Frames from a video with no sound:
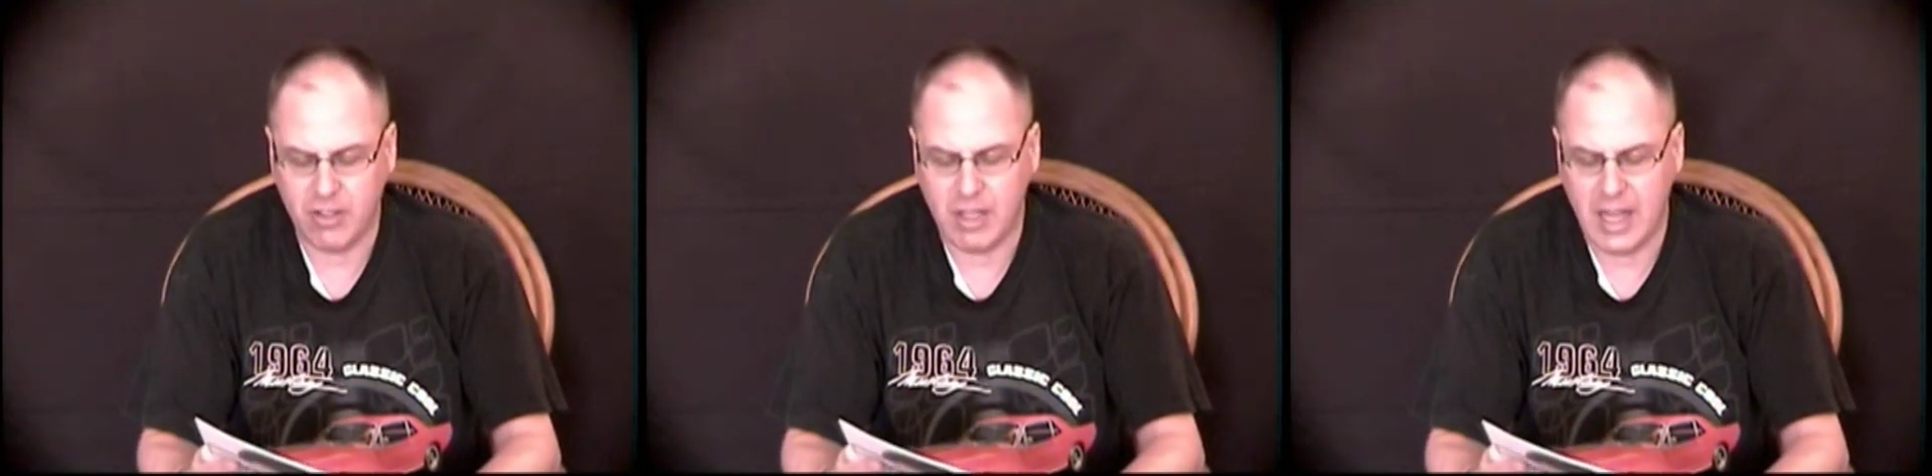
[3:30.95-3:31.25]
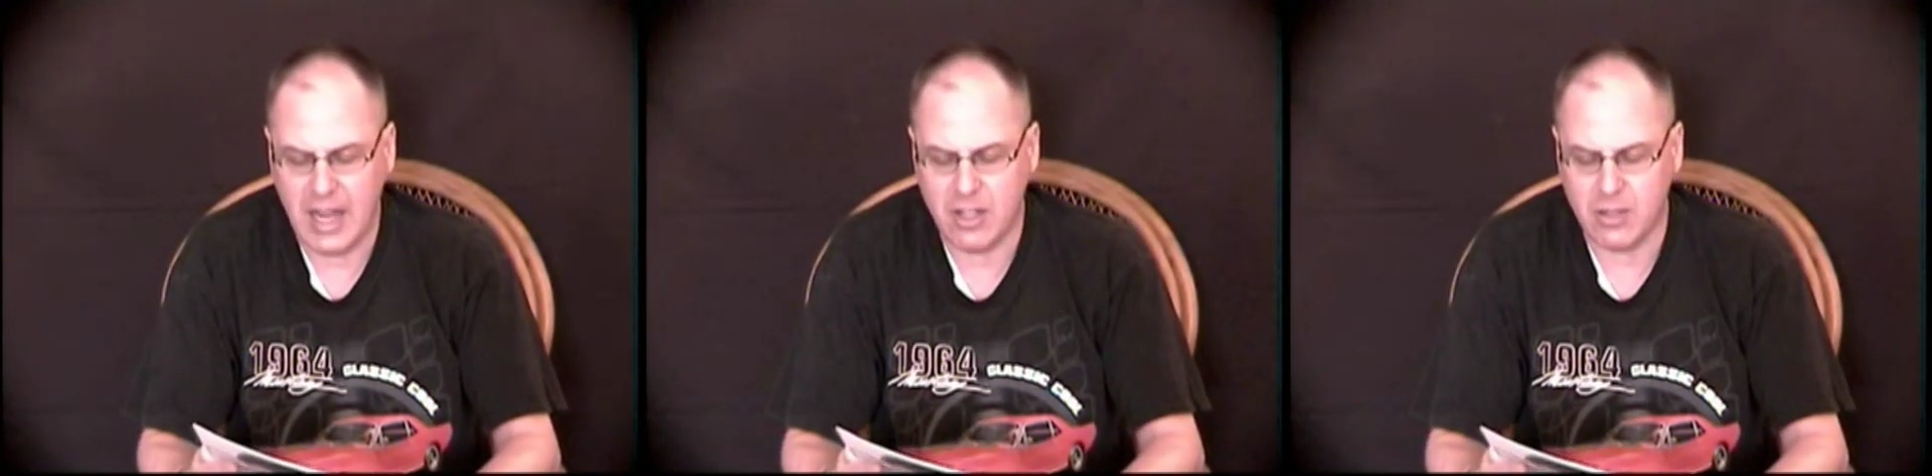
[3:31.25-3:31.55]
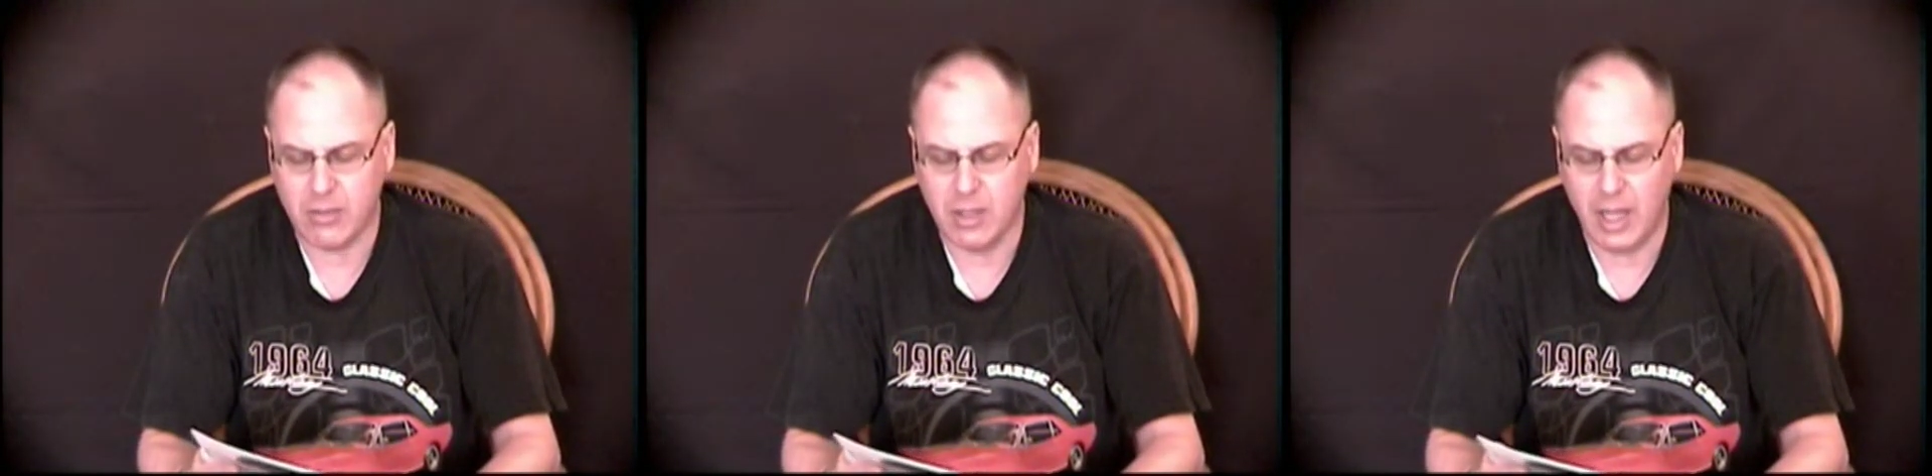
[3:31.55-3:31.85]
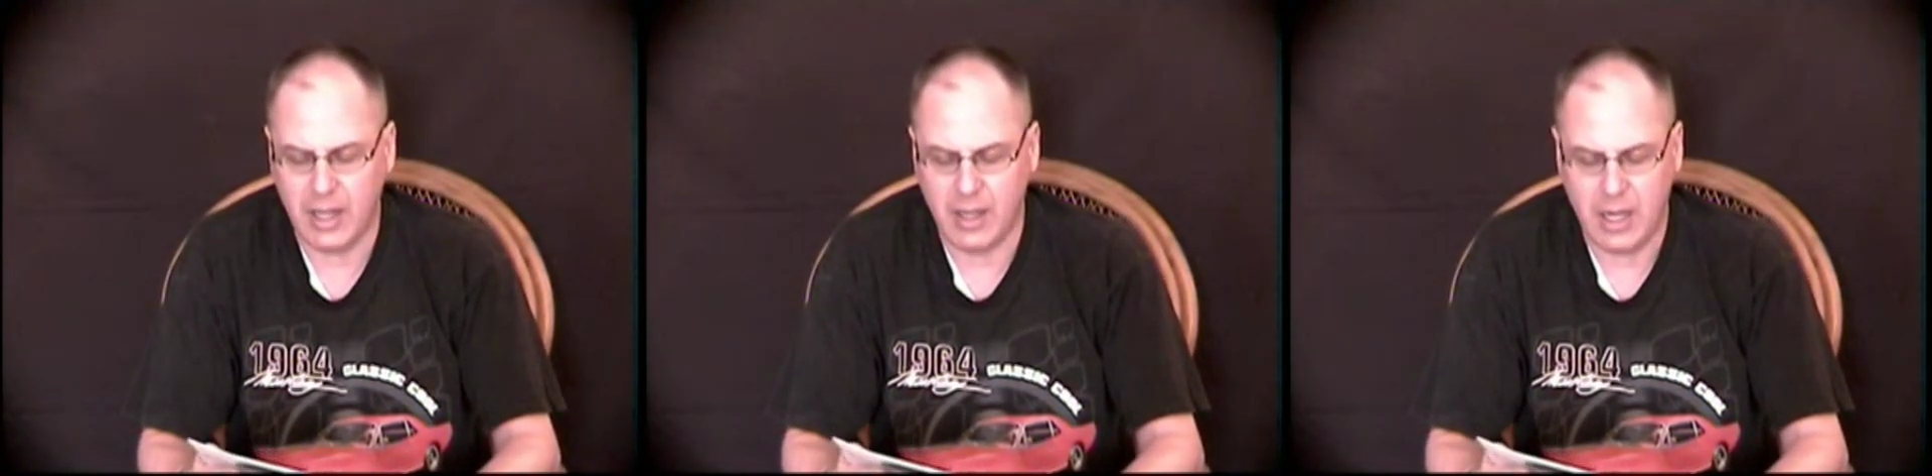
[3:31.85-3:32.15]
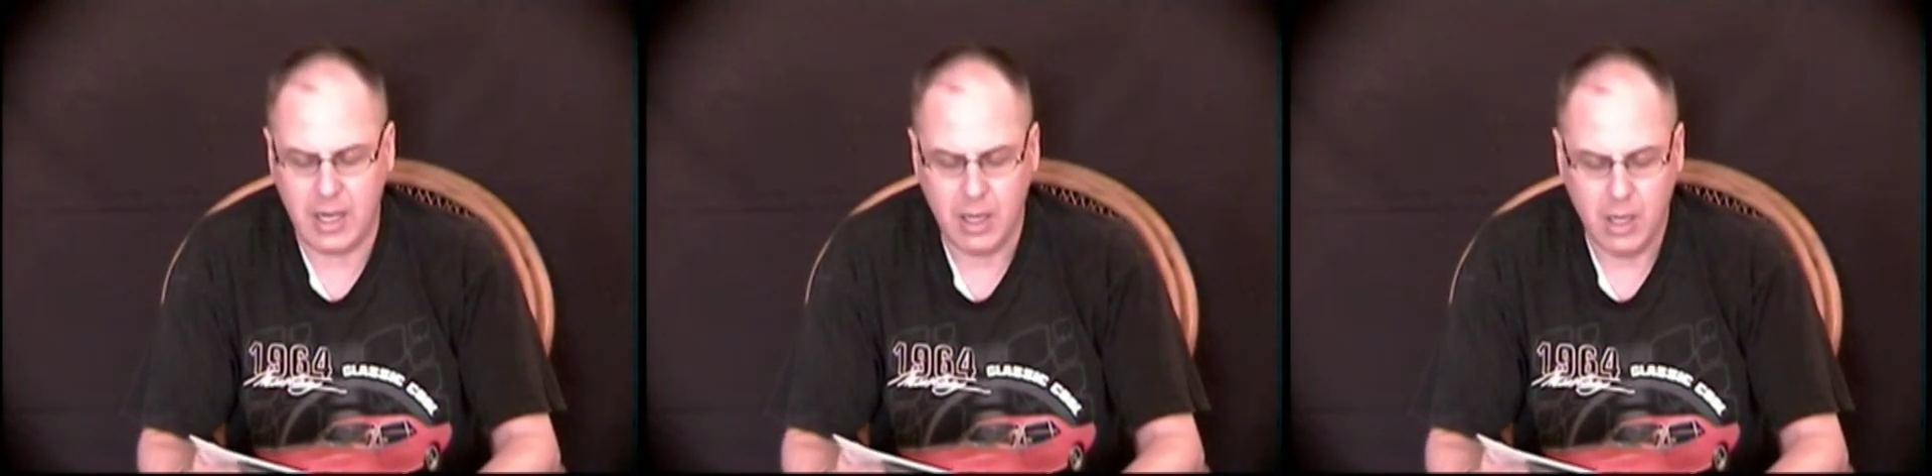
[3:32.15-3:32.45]
to the age of
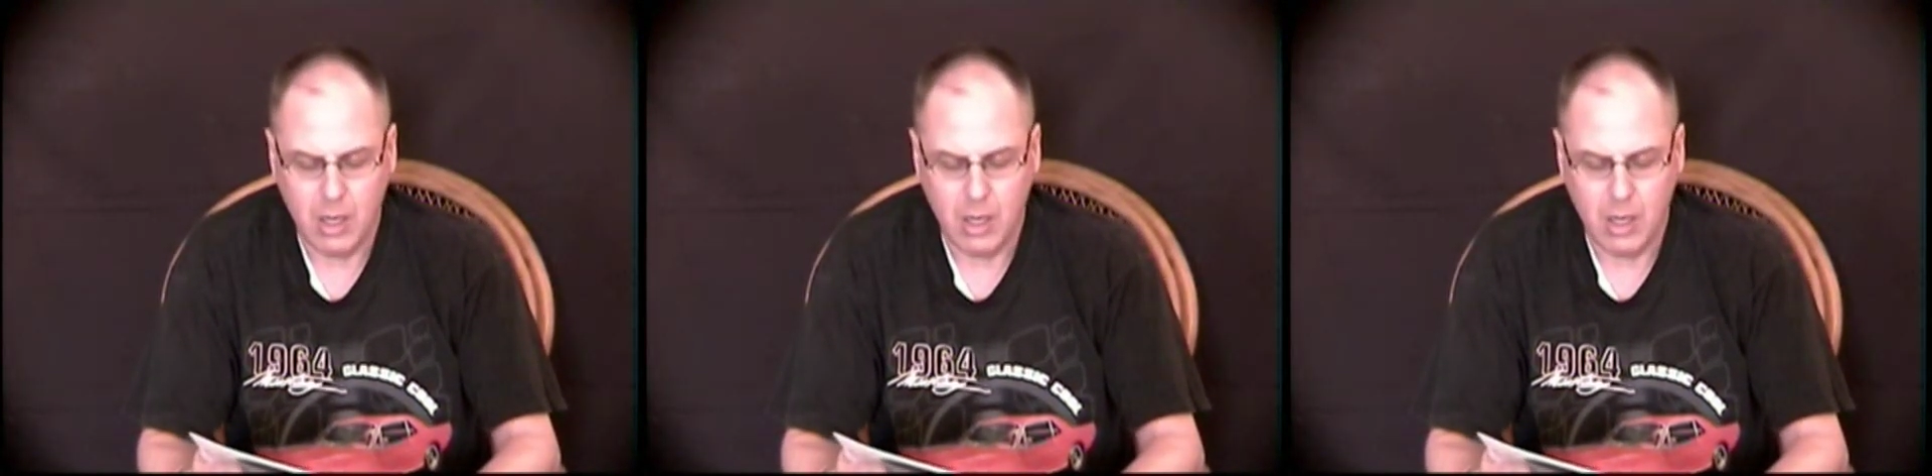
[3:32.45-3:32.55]
gluttony,